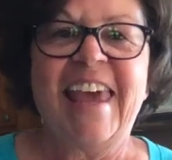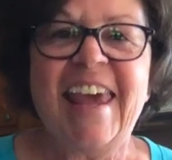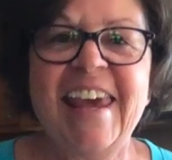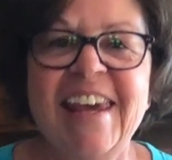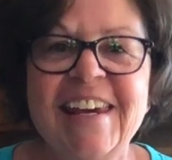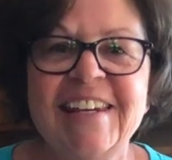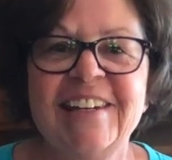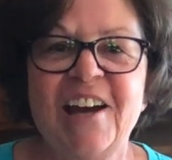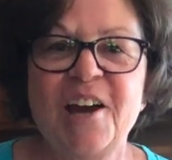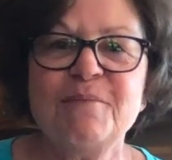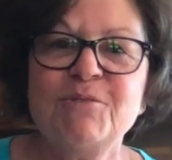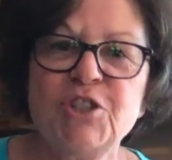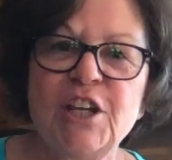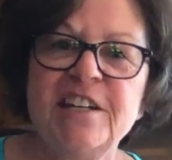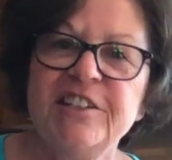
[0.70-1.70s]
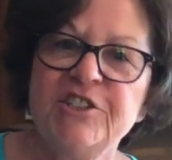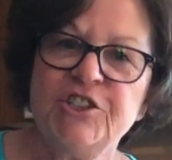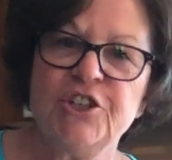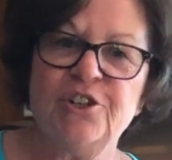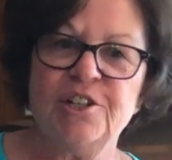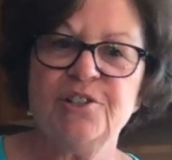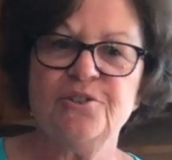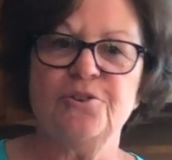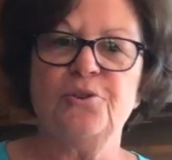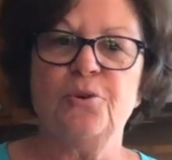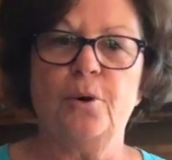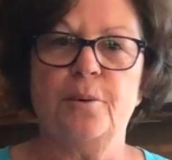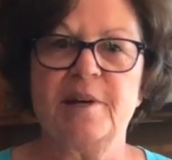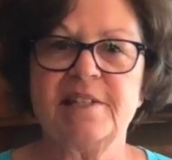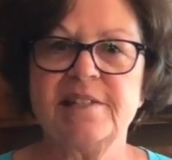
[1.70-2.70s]
Hey, I'm Janie Jarrett, your
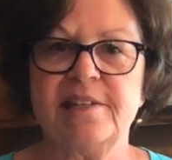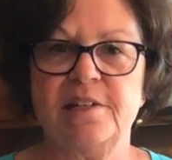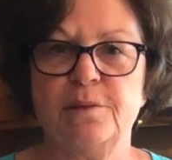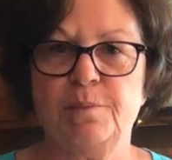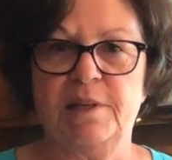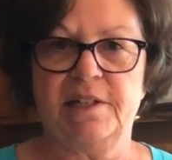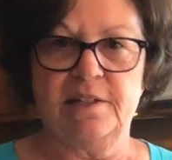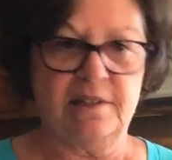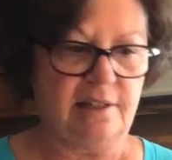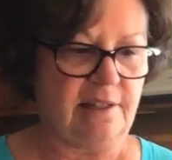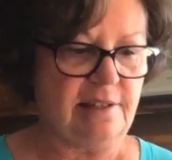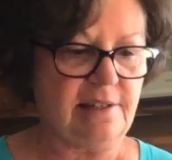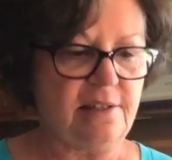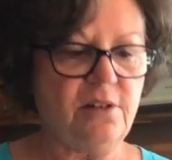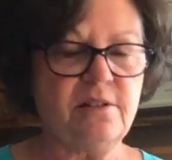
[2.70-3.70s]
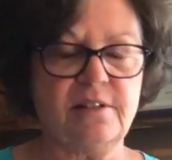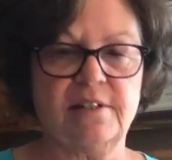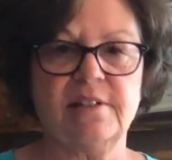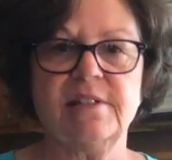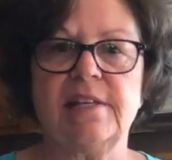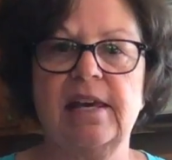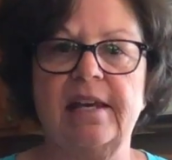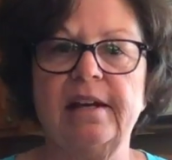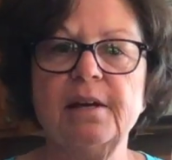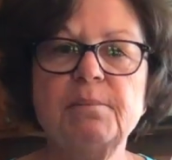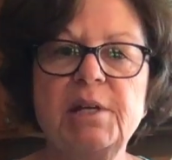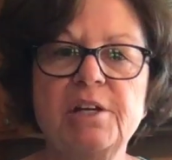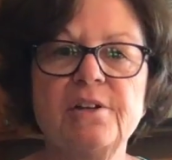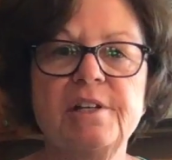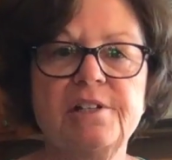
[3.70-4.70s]
Norwex Independent Consultant, and
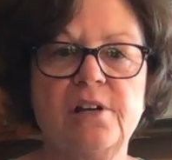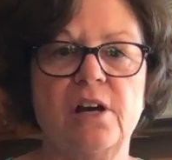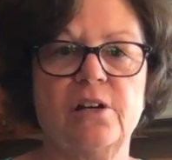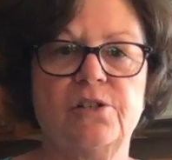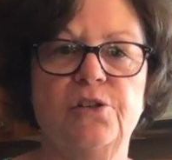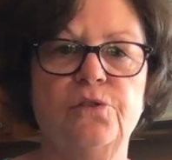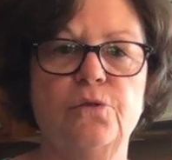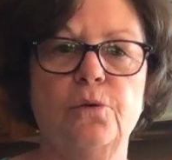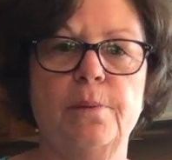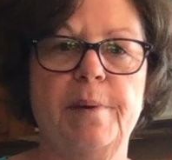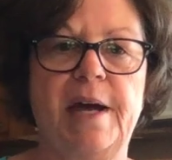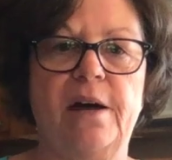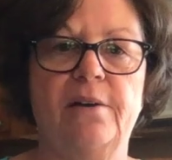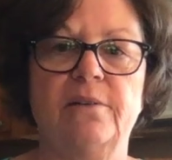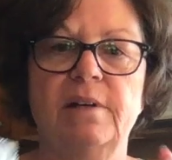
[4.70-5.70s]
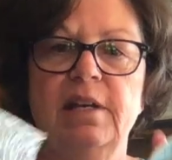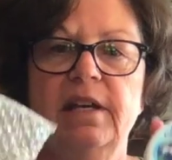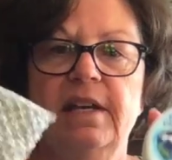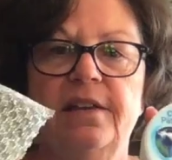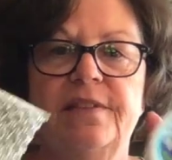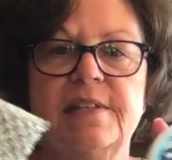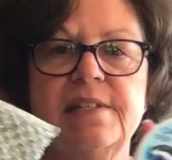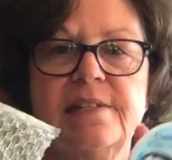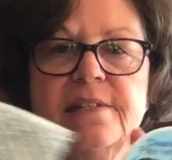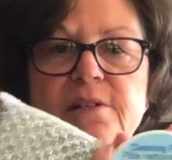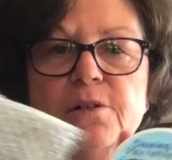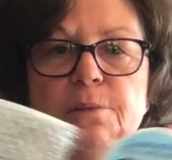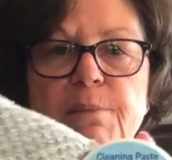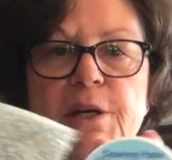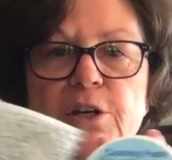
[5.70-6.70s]
I'm here to talk to you about this
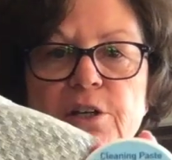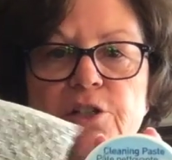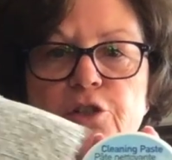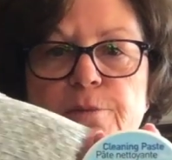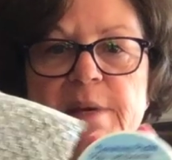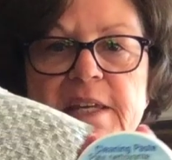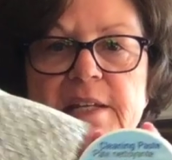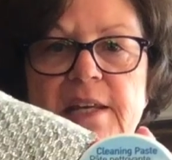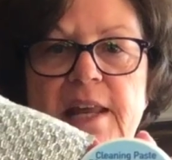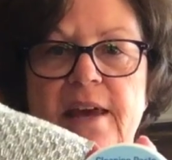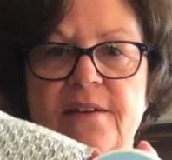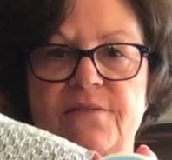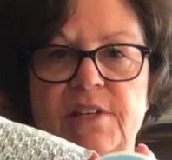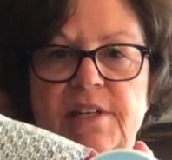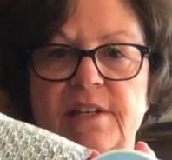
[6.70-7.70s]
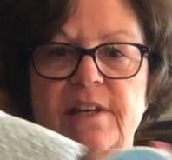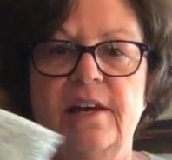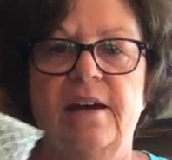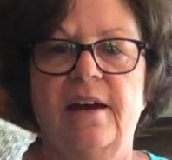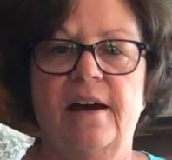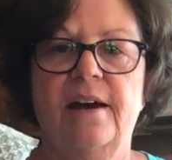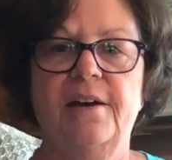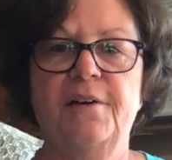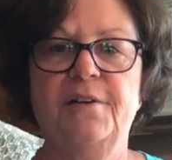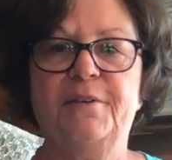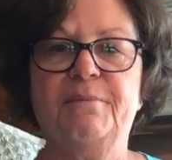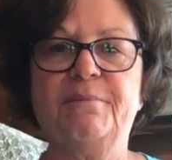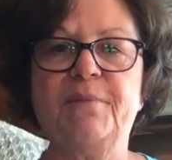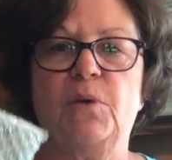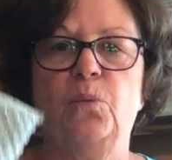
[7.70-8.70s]
little marriage made in heaven.
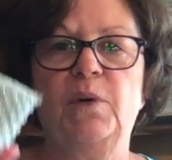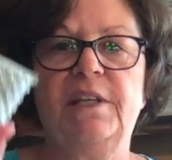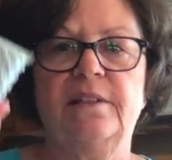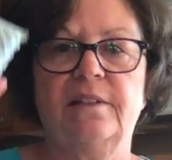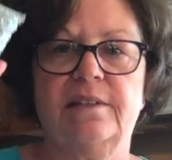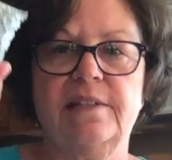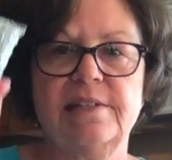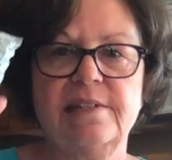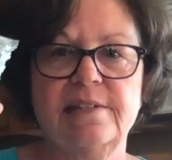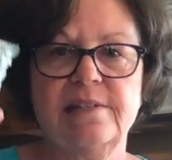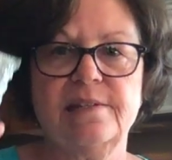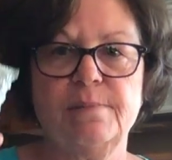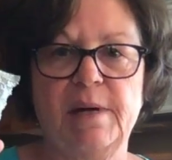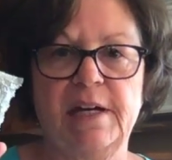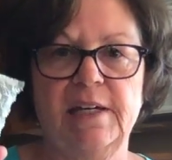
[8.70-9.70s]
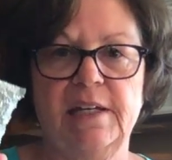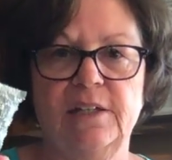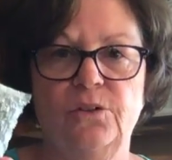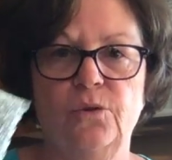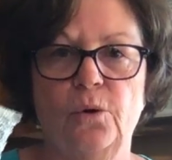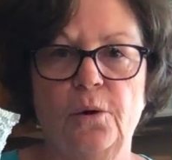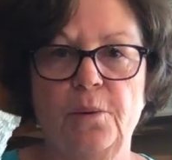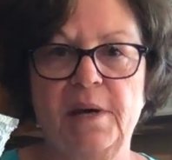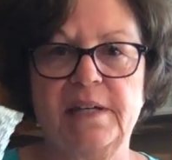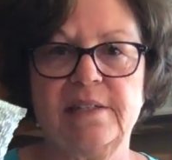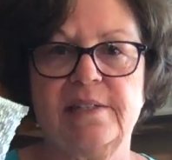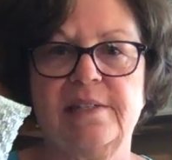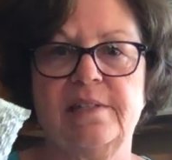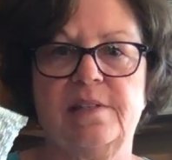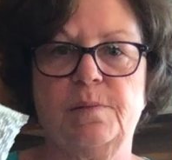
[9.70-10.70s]
This is my Norwex
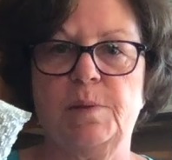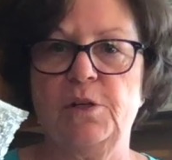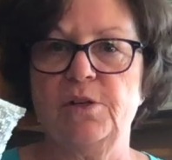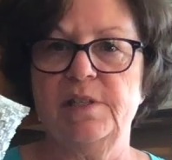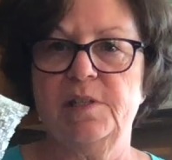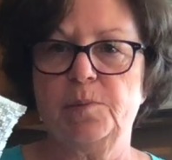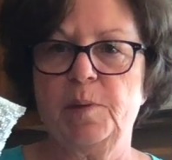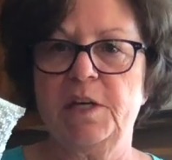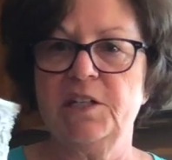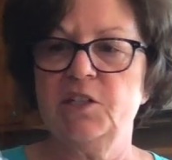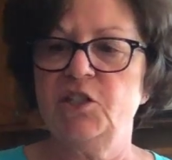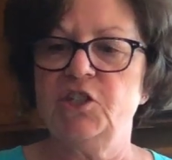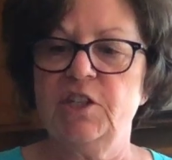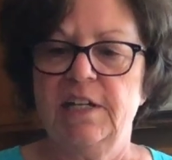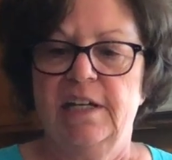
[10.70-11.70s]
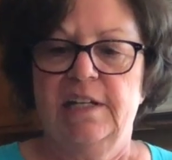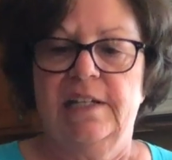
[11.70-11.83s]
SpiriSponge.